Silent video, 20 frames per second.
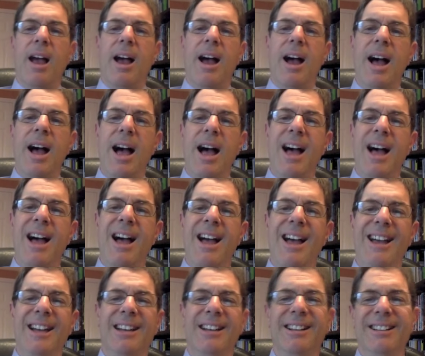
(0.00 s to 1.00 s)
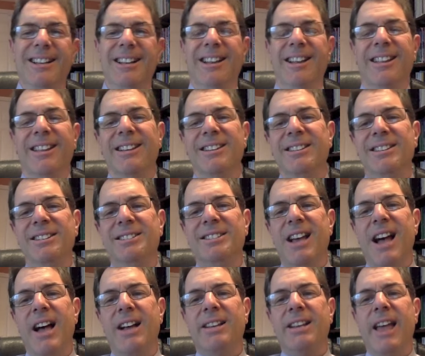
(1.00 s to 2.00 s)
Hi, this is
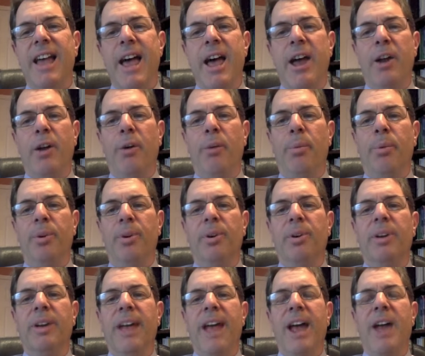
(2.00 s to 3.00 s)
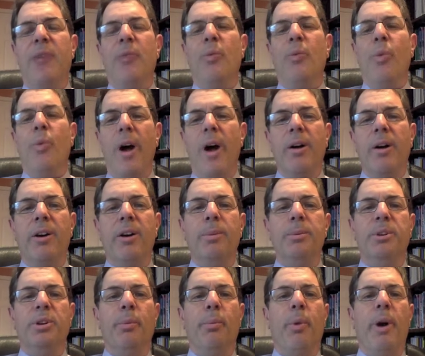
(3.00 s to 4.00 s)
Dr. Edelberg, and welcome
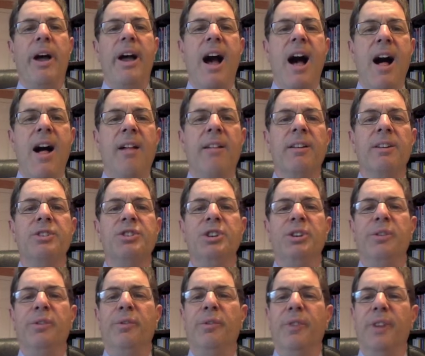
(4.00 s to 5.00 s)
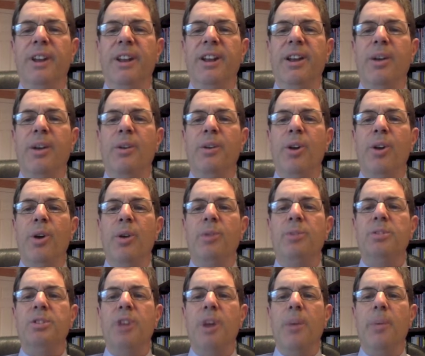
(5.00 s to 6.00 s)
to Biology Video
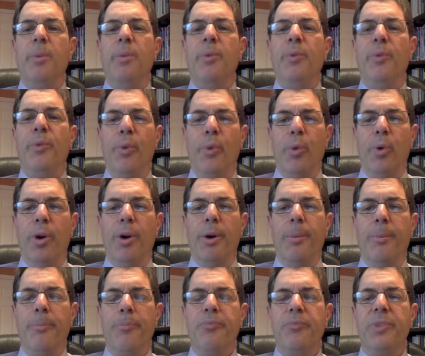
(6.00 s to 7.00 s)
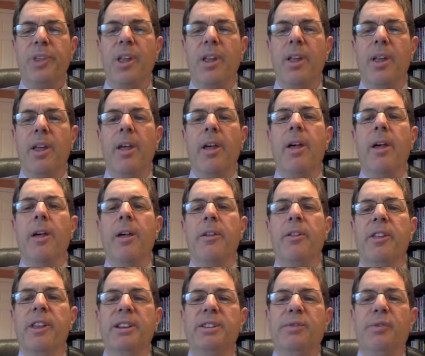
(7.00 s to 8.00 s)
Notes number 4.
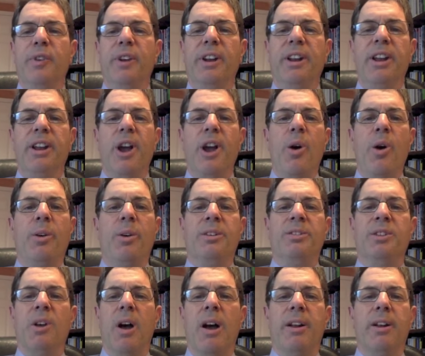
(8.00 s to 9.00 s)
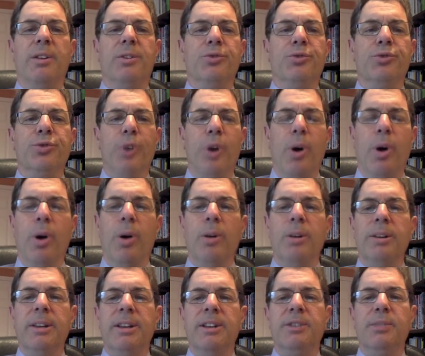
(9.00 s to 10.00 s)
This video is on
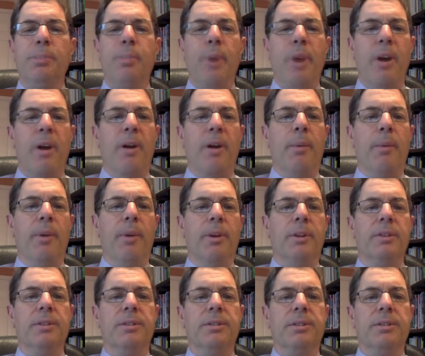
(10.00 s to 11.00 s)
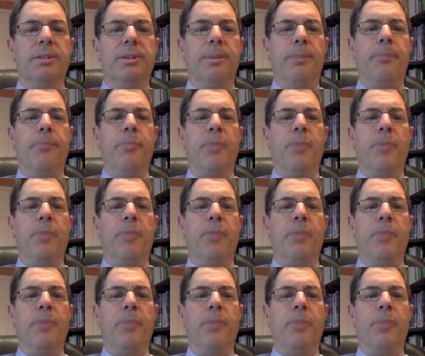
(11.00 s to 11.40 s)
controlled experiments.